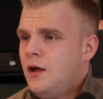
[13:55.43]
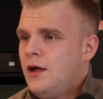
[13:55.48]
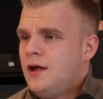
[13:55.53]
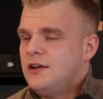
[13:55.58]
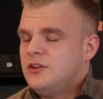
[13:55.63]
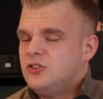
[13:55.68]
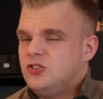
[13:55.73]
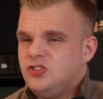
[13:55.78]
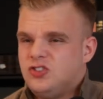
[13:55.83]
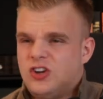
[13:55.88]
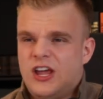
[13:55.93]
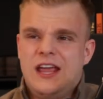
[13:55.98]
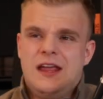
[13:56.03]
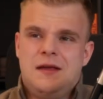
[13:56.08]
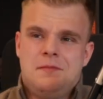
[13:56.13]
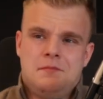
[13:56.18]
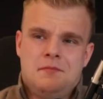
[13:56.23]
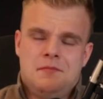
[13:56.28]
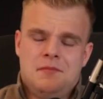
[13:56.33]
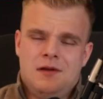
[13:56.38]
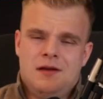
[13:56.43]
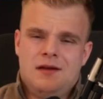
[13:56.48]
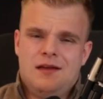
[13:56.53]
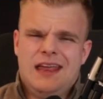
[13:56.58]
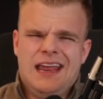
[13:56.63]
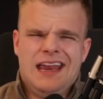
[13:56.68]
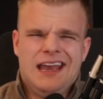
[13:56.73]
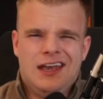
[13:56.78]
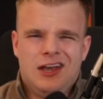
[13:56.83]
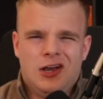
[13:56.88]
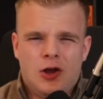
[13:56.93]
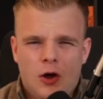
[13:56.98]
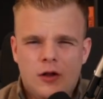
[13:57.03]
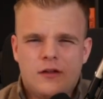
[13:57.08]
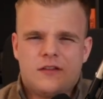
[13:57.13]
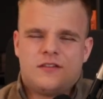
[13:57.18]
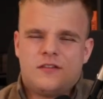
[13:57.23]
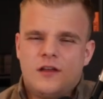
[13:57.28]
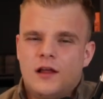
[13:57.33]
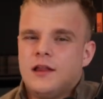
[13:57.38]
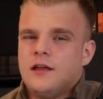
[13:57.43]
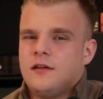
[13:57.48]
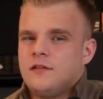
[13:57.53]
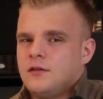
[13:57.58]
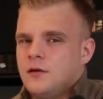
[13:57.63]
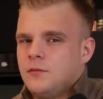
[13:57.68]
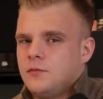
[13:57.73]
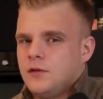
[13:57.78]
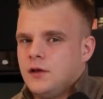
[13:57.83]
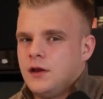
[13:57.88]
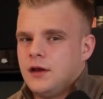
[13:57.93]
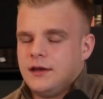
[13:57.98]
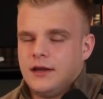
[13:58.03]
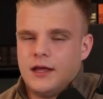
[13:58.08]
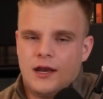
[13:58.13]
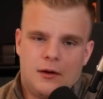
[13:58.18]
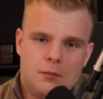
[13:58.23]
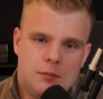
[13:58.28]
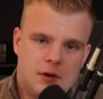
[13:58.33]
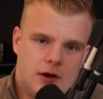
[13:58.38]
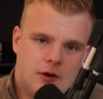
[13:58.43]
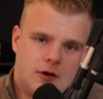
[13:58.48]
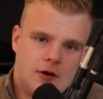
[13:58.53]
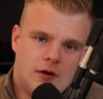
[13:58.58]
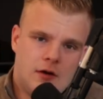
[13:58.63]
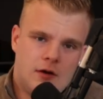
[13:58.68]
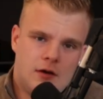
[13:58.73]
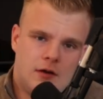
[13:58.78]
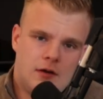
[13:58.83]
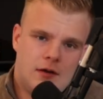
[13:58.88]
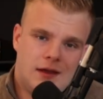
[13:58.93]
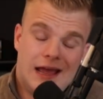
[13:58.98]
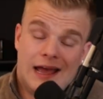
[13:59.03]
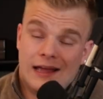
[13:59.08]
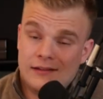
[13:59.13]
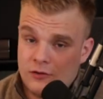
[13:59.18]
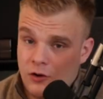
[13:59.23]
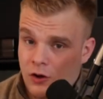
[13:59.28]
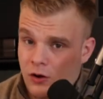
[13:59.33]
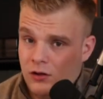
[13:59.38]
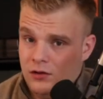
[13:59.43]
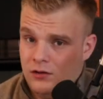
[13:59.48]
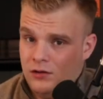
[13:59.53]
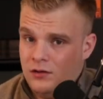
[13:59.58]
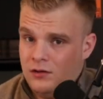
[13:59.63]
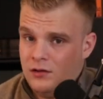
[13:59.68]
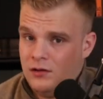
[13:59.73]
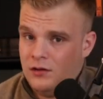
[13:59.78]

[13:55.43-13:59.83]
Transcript: shame in not selling something and getting better at all.